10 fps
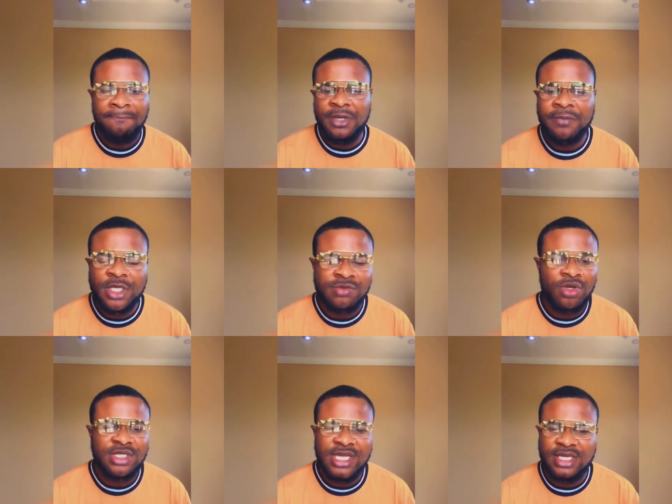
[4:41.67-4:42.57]
PayPal is
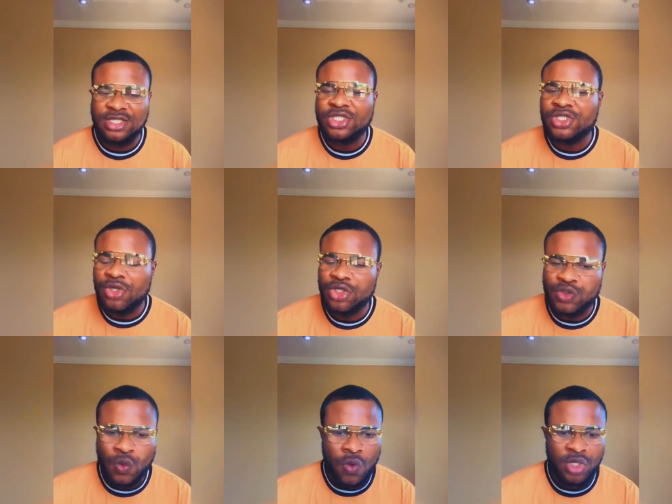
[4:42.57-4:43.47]
more or less like a
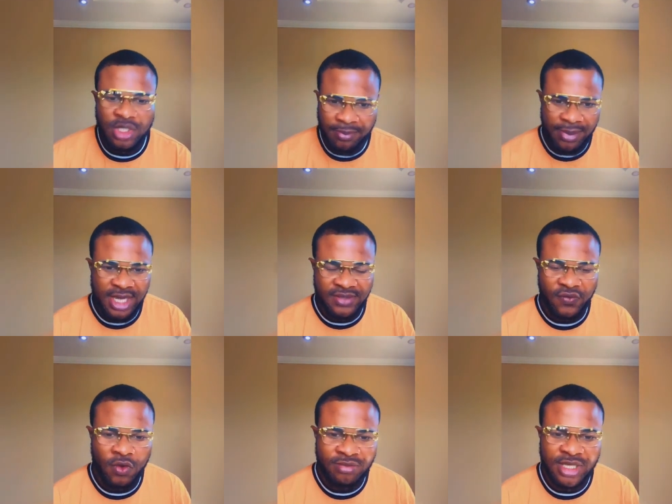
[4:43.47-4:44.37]
trustworthy
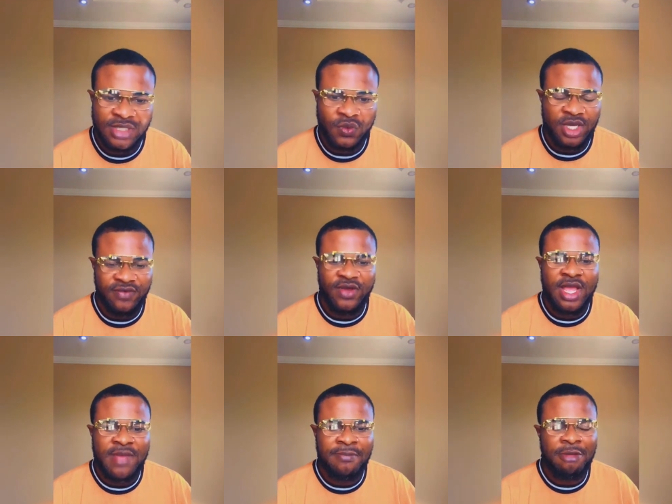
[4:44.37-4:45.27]
platform that whenever
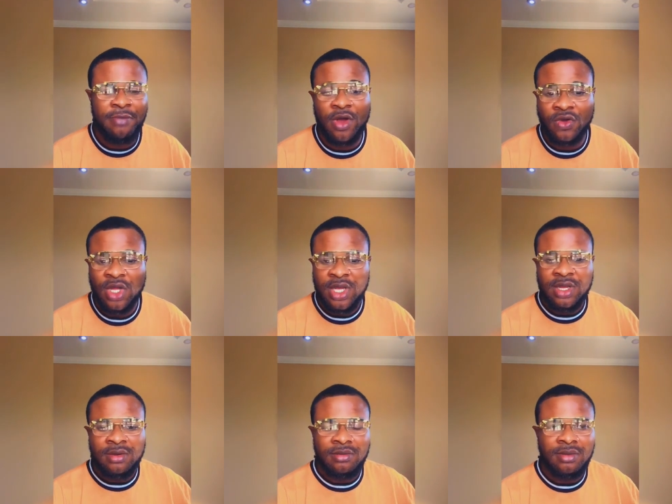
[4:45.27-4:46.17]
a PayPal
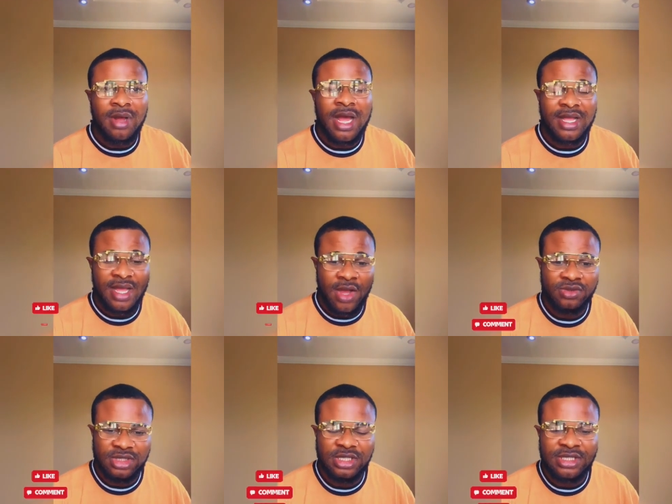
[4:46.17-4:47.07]

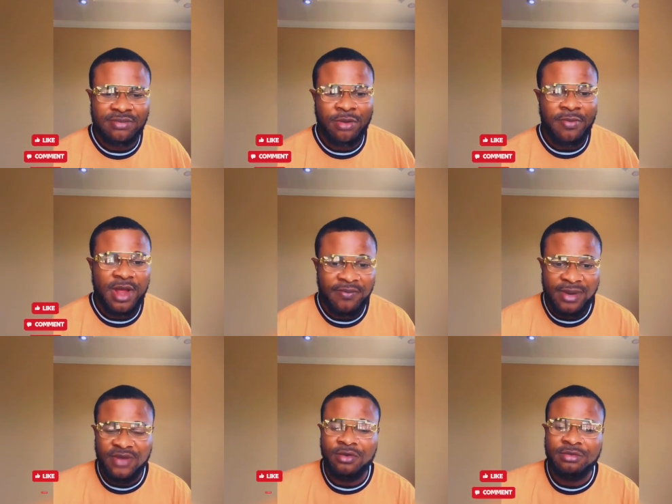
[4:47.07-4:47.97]
account is PayPal
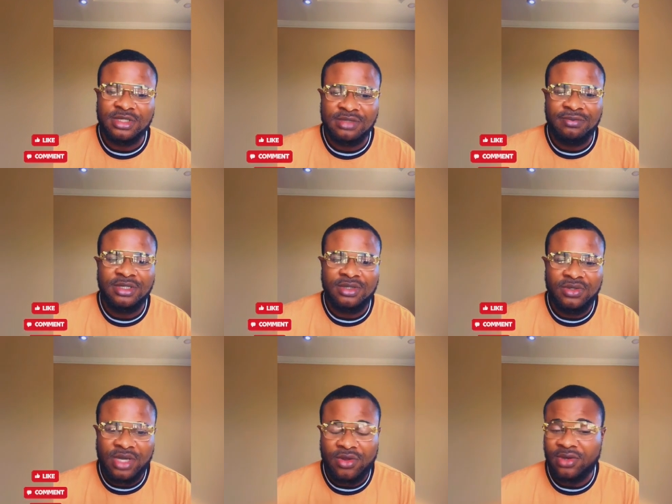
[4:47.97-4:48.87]
platform is
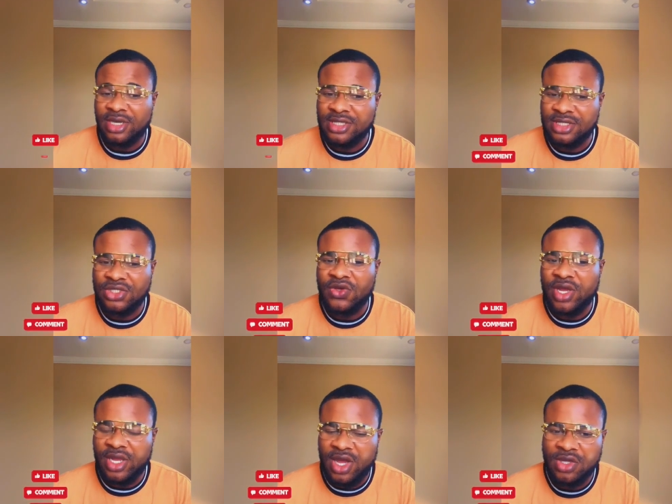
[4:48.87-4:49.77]
being recognized in
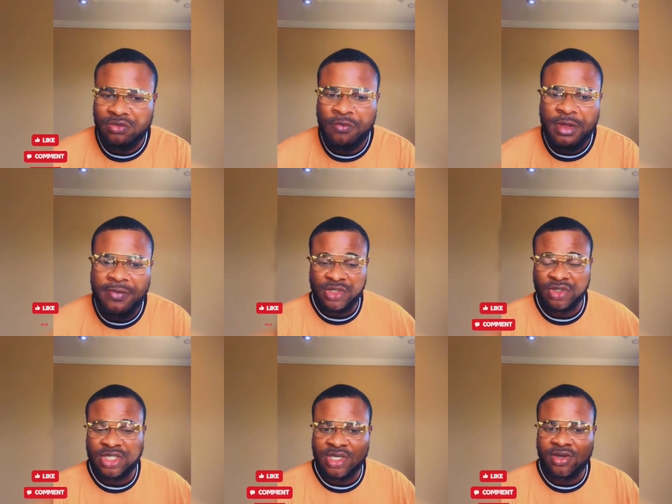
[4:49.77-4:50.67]
your account, or payment
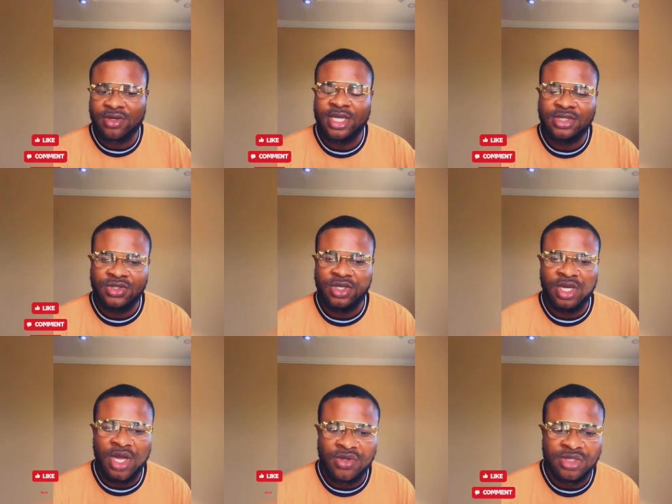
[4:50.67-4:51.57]
method is recognized in your
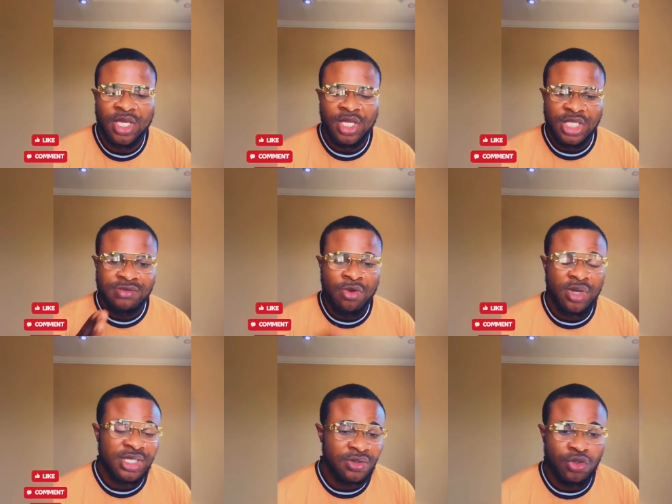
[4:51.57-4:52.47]
account, it's more
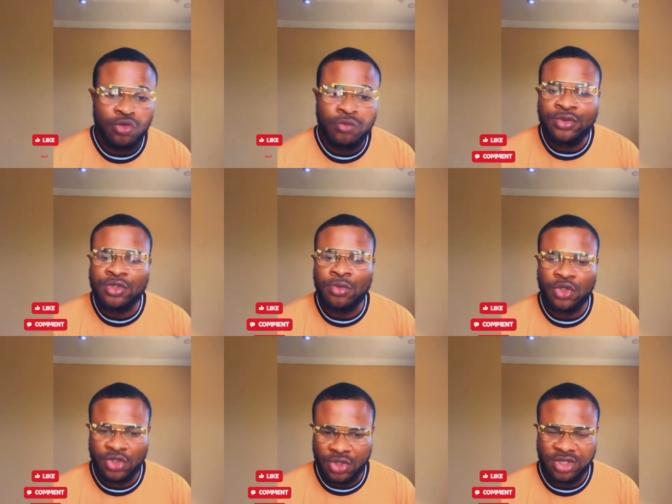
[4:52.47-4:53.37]
or less going to build
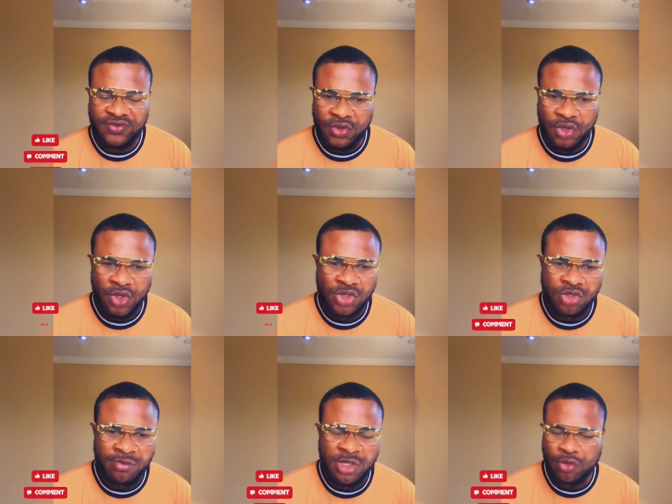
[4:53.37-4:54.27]
more trust for your
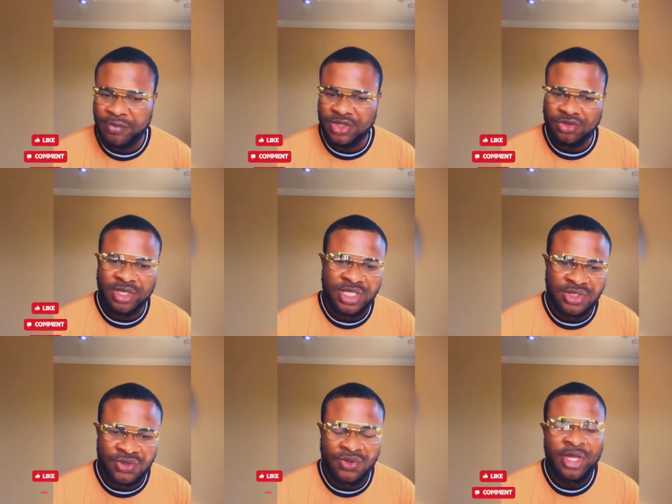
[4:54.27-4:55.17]
customer to
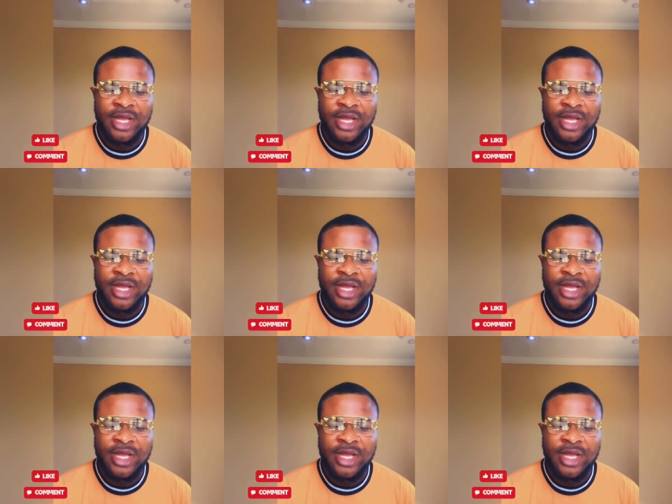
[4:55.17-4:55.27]
patronize you,